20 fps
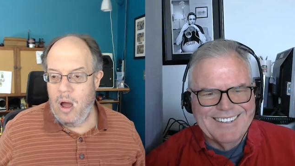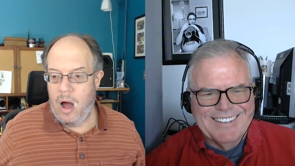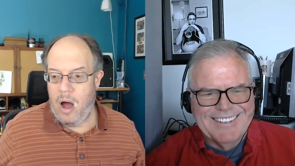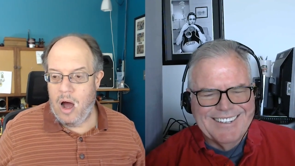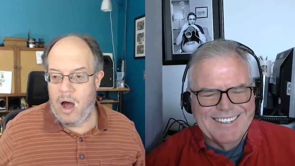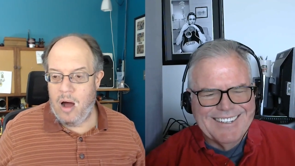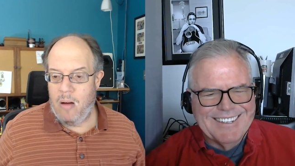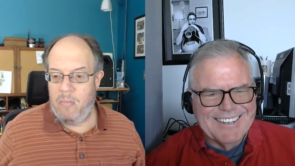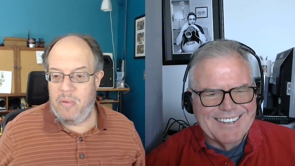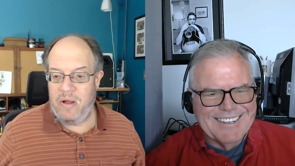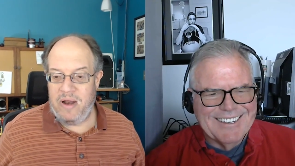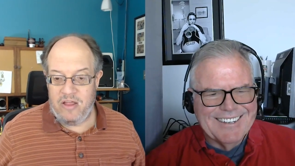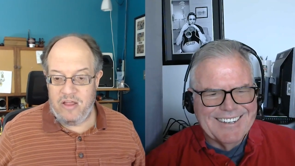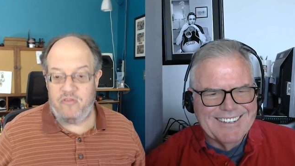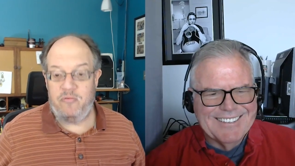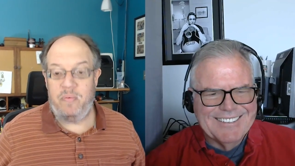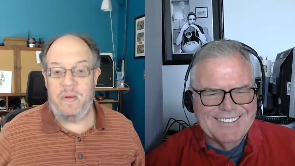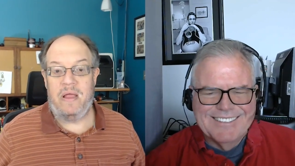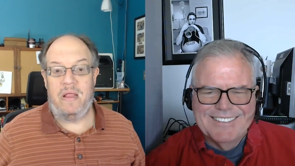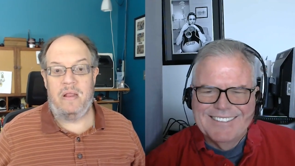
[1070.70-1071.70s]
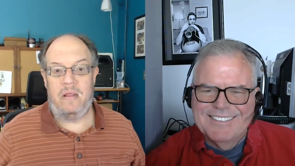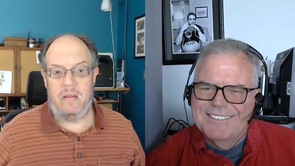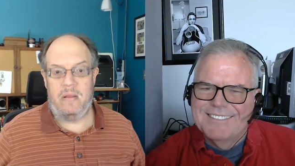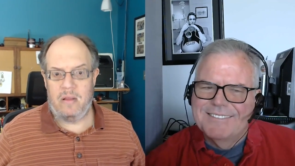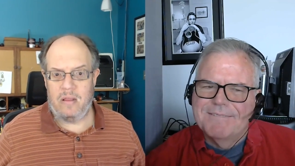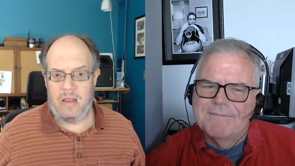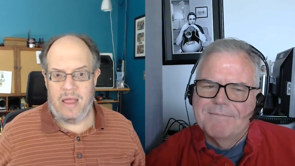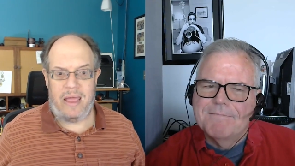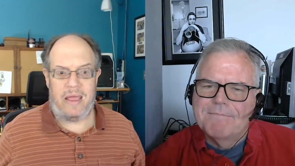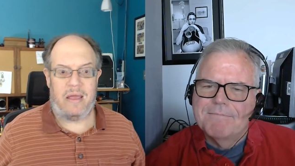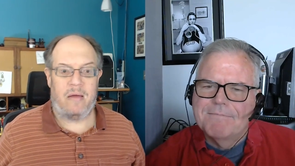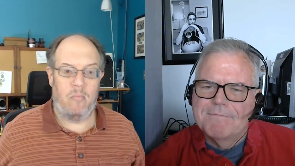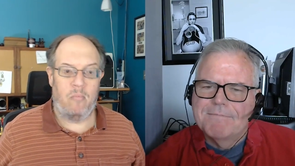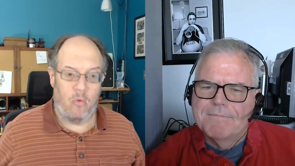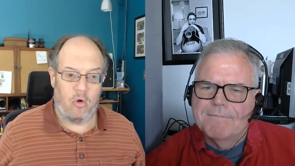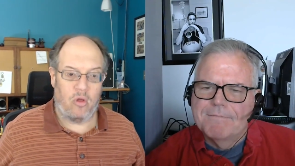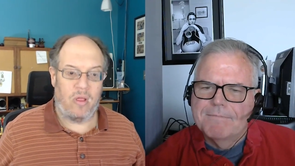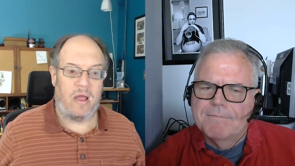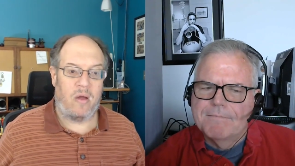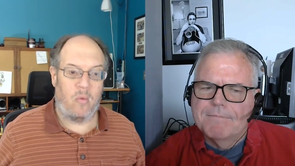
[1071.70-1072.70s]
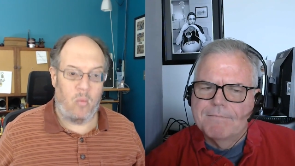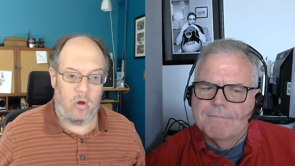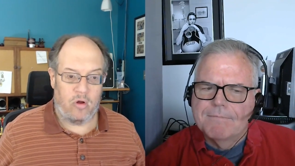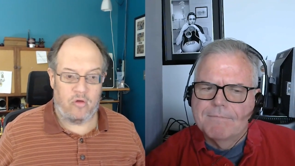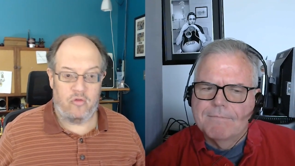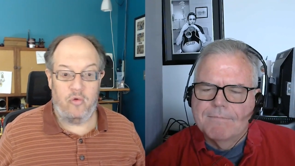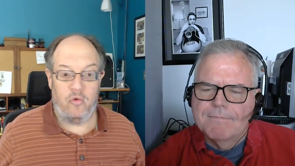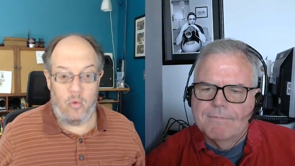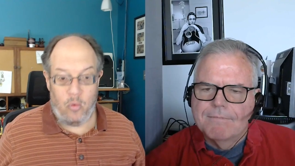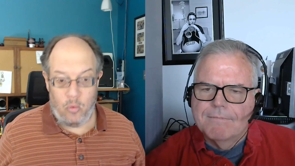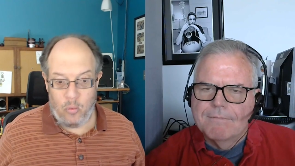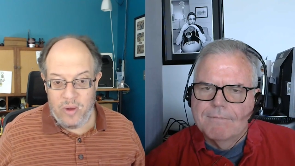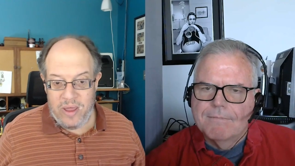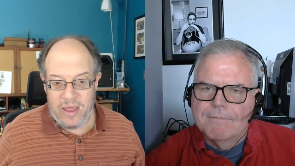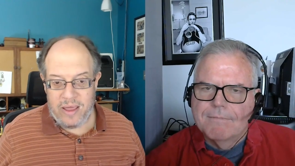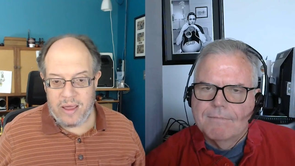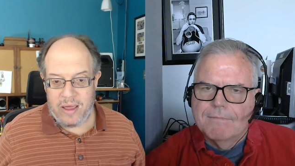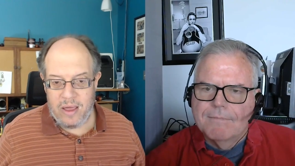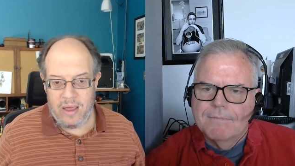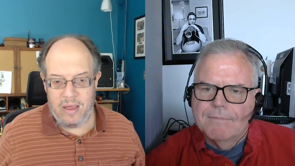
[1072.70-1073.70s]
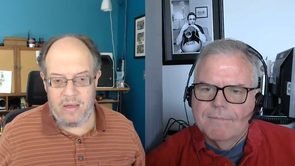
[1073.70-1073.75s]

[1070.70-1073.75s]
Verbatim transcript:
Speaker 1: Uh, but it's been like more like one or two a week